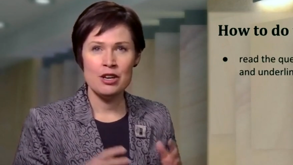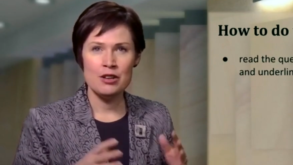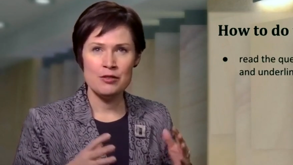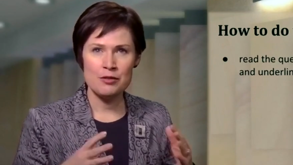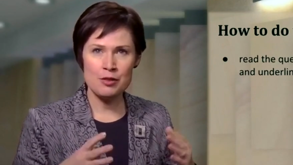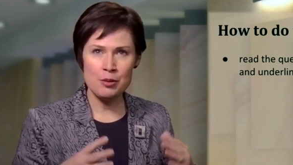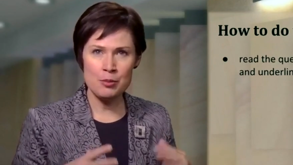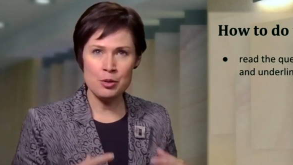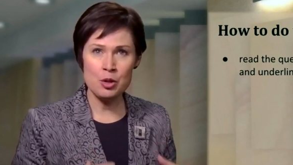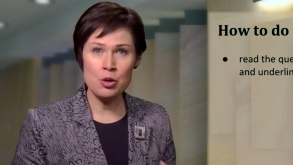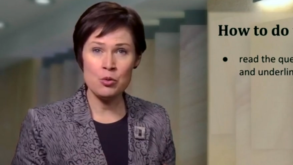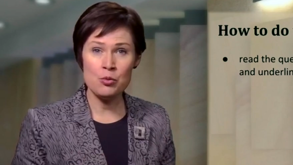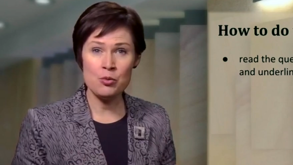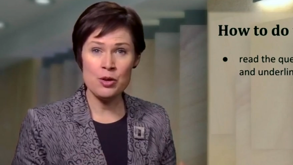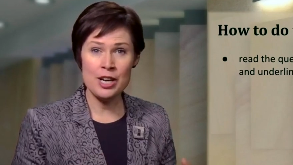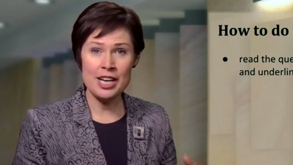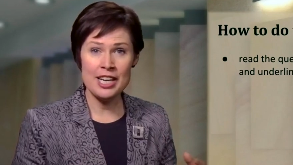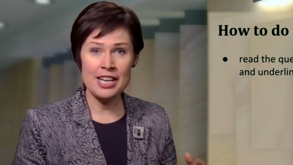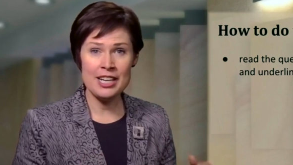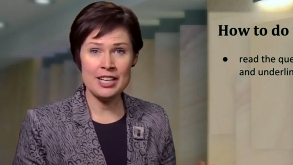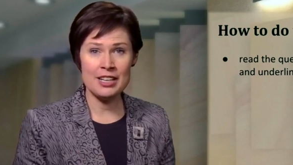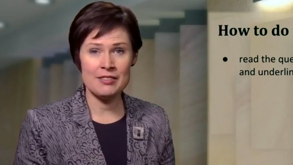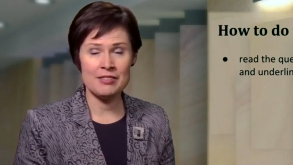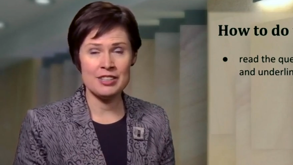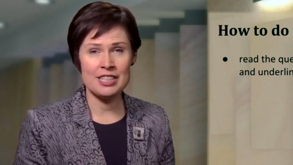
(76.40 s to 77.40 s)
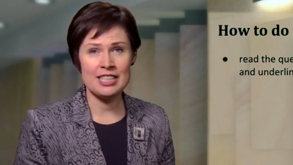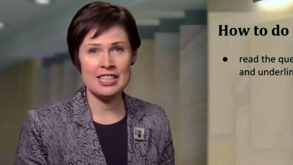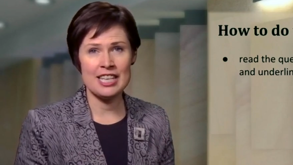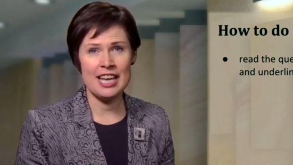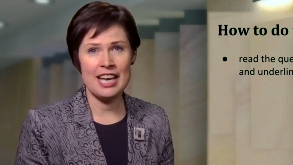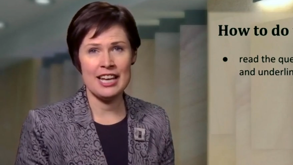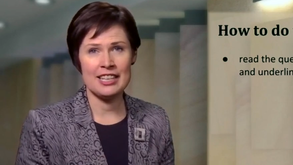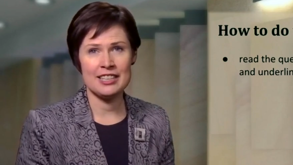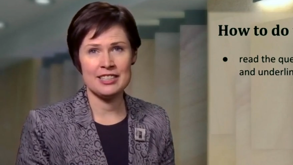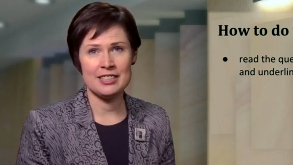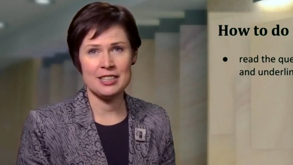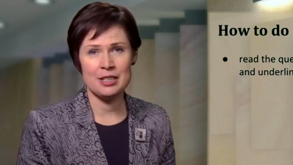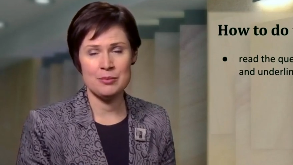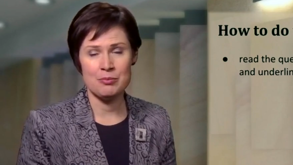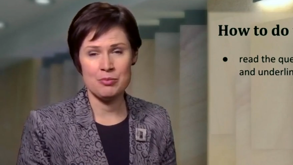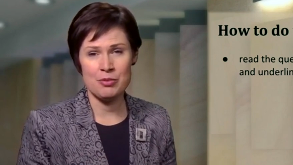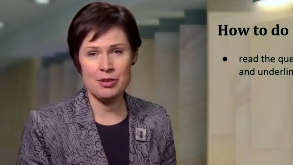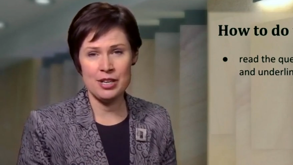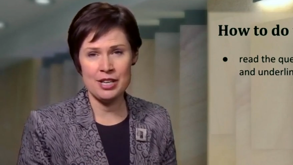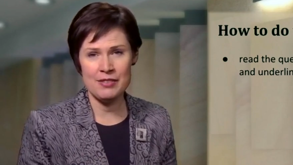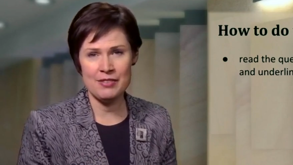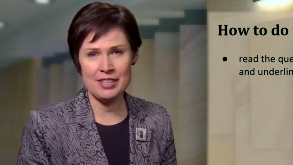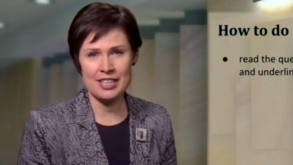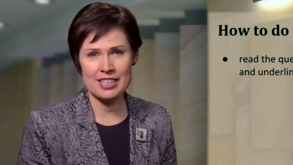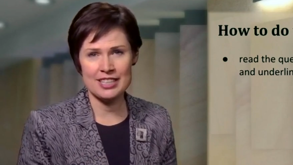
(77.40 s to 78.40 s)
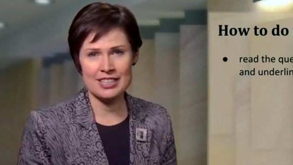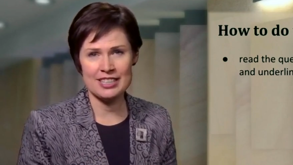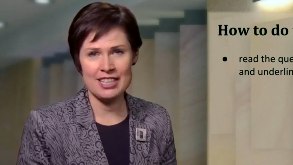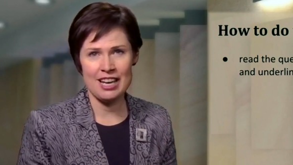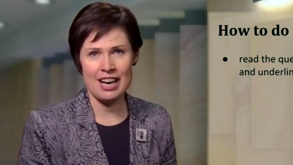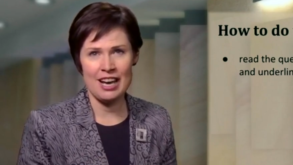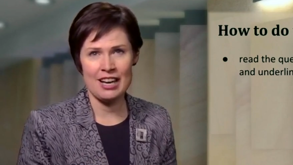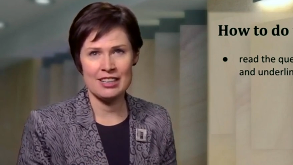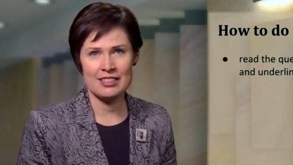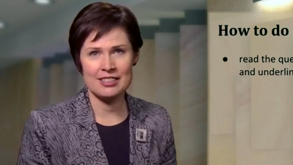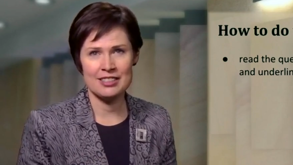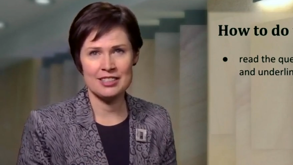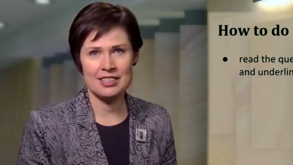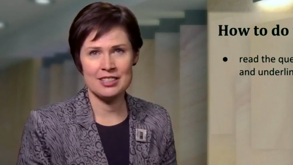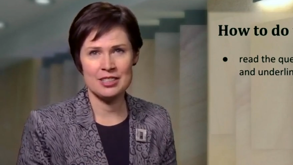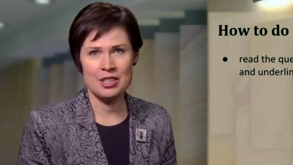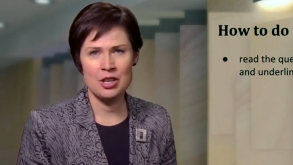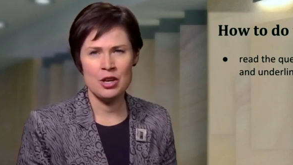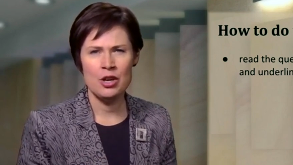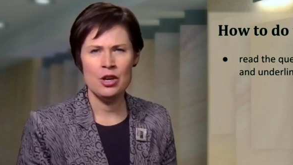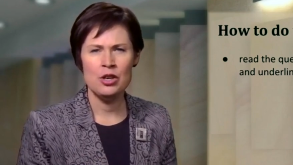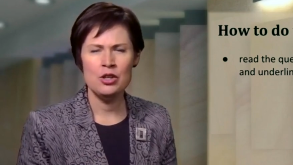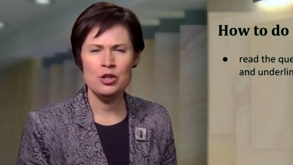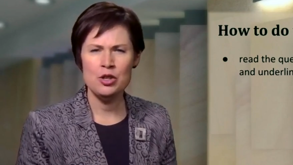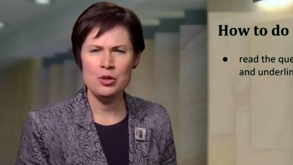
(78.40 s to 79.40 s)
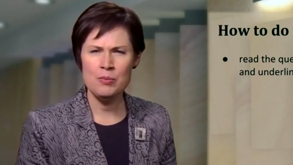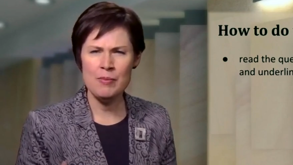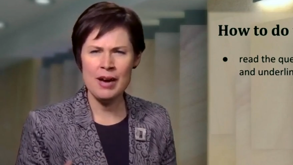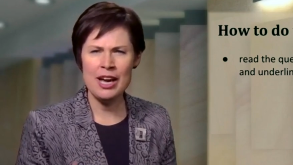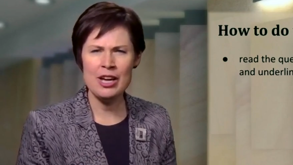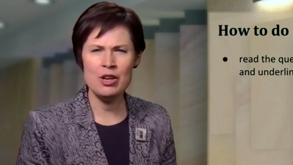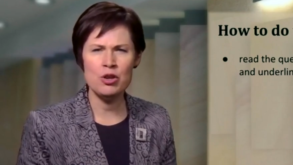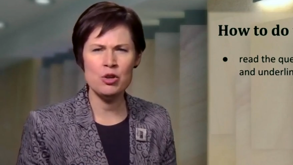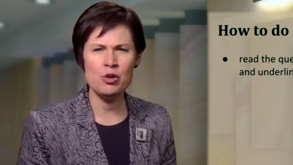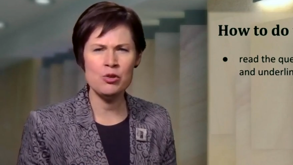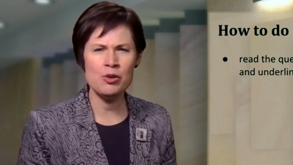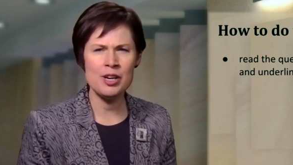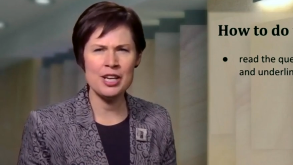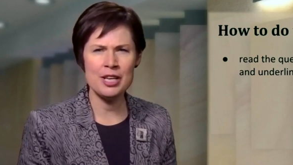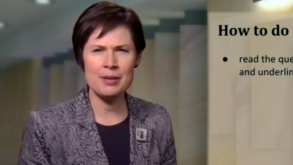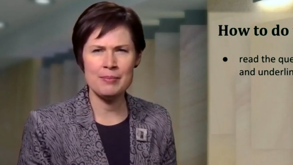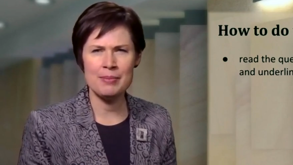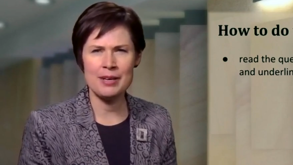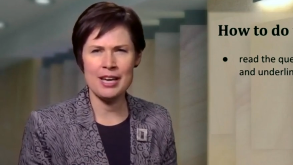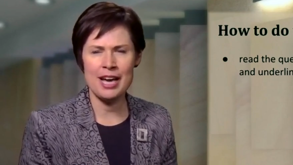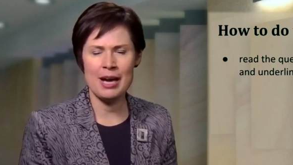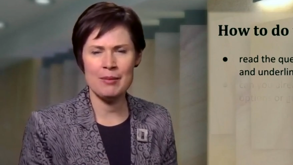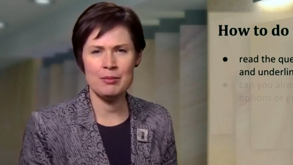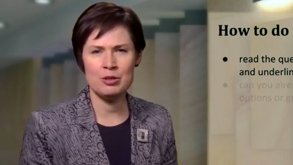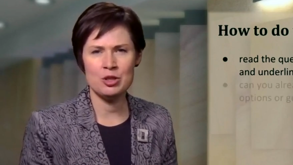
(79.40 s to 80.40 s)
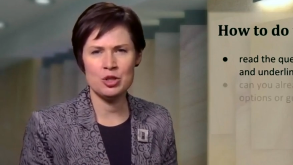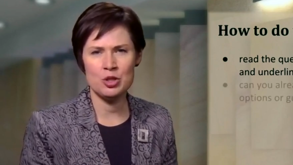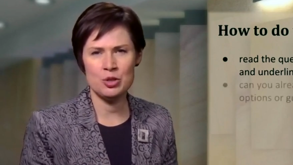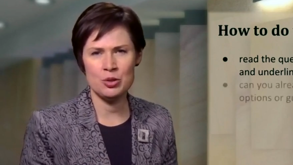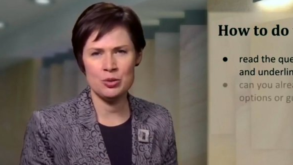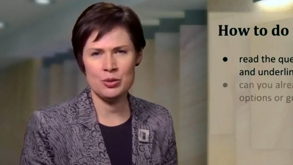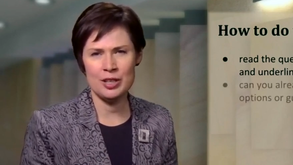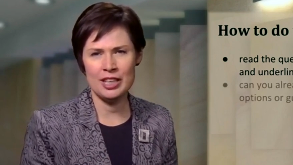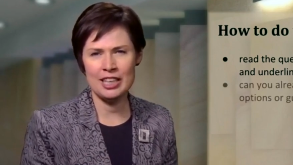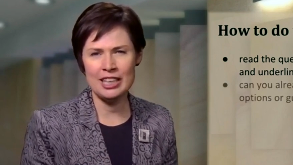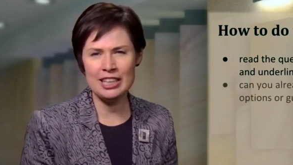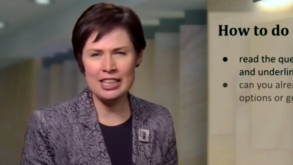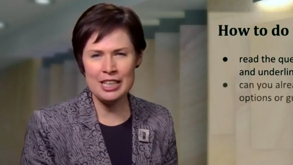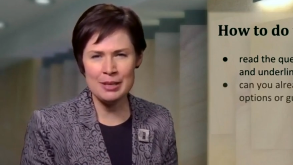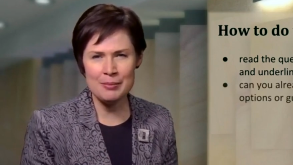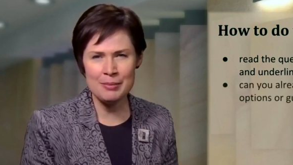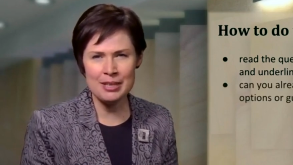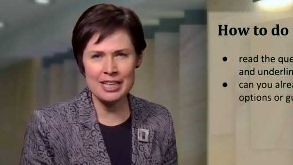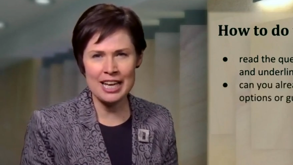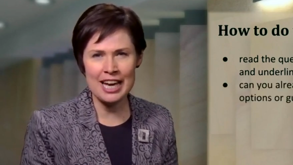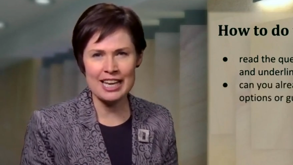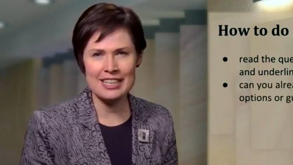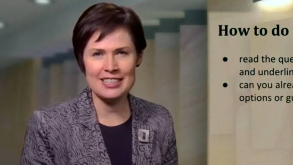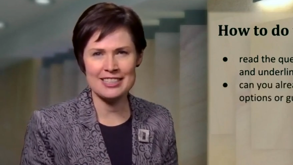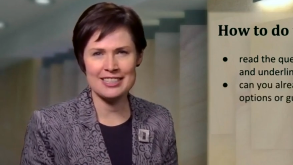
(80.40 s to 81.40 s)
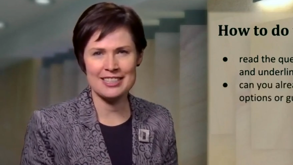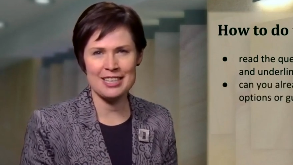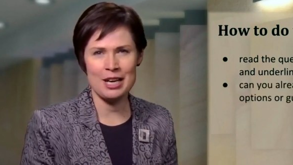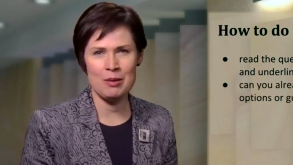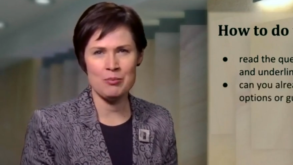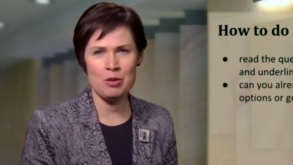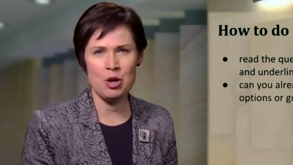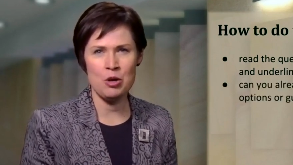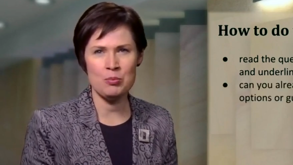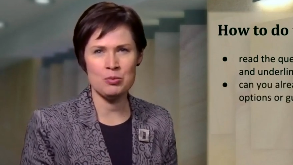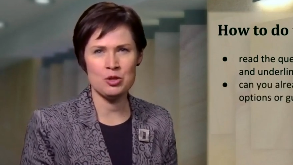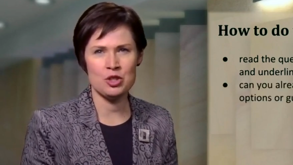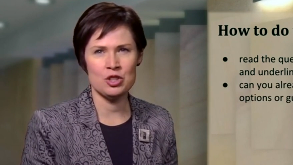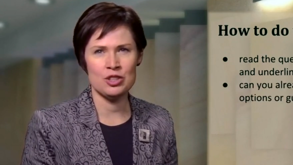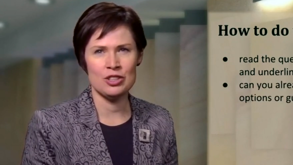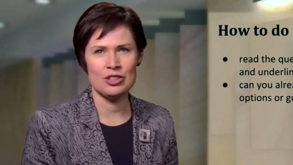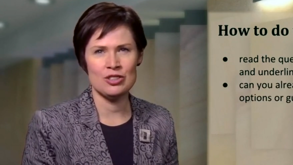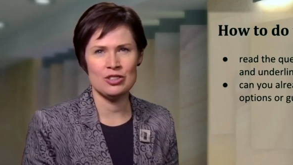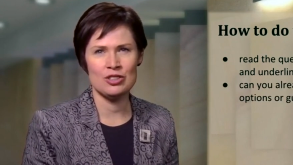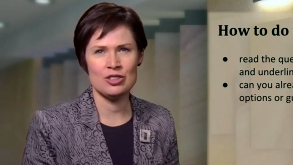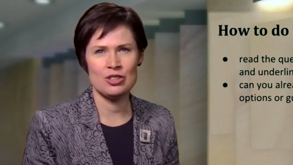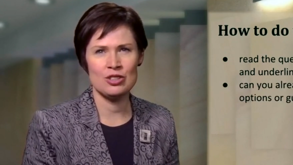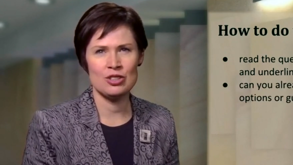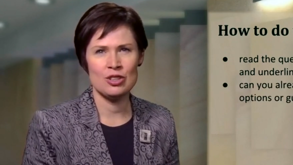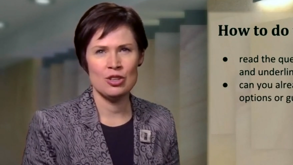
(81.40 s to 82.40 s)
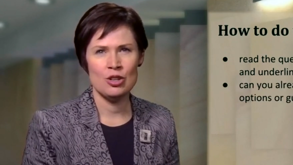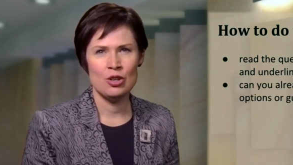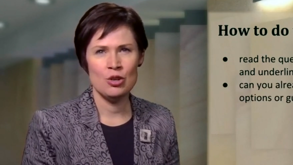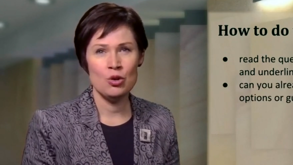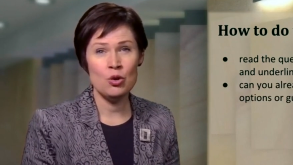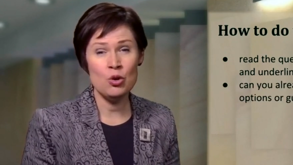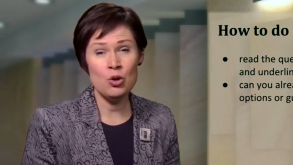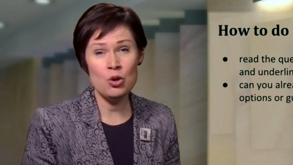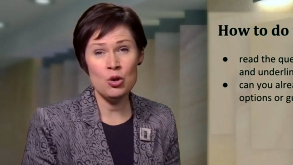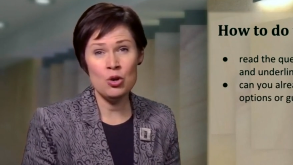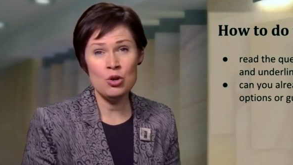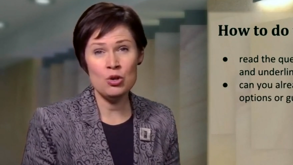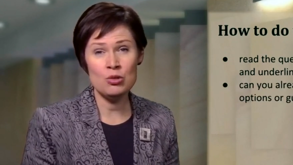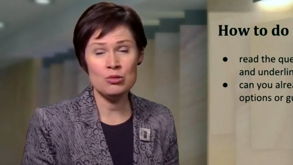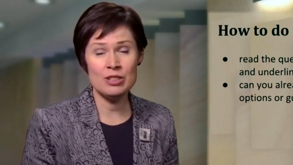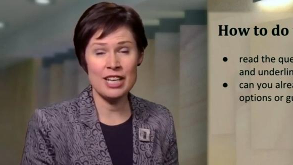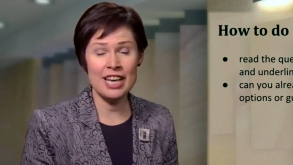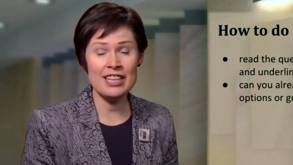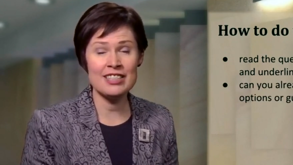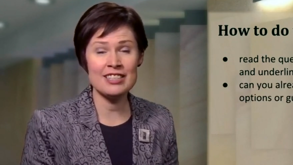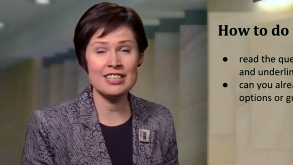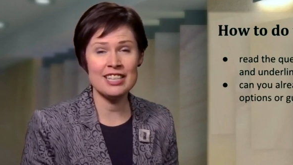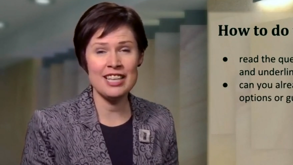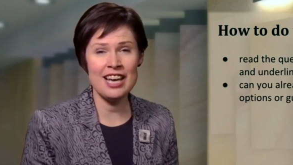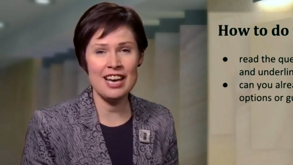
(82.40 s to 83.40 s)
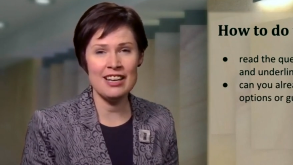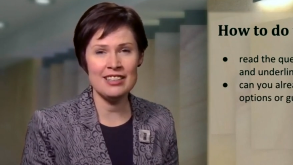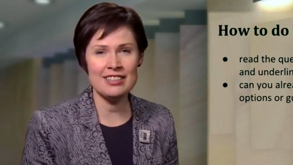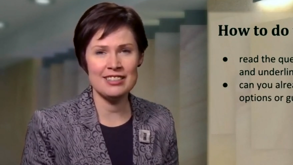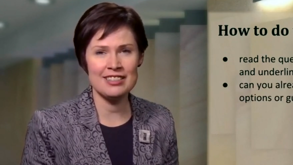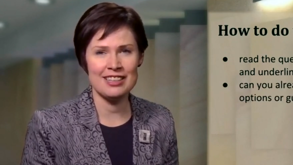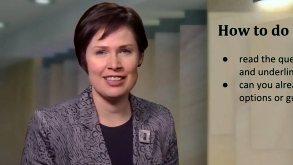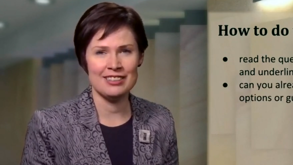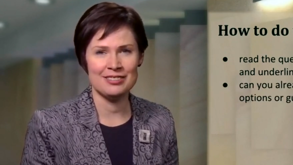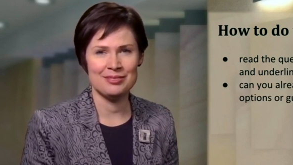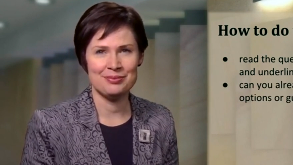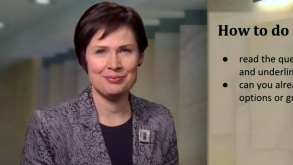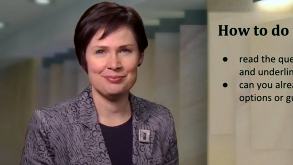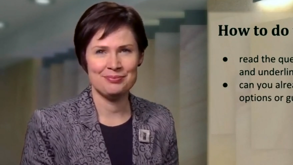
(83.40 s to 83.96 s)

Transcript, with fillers: From your reading of the text in previous tasks, you may already be able to eliminate some options or guess the answer.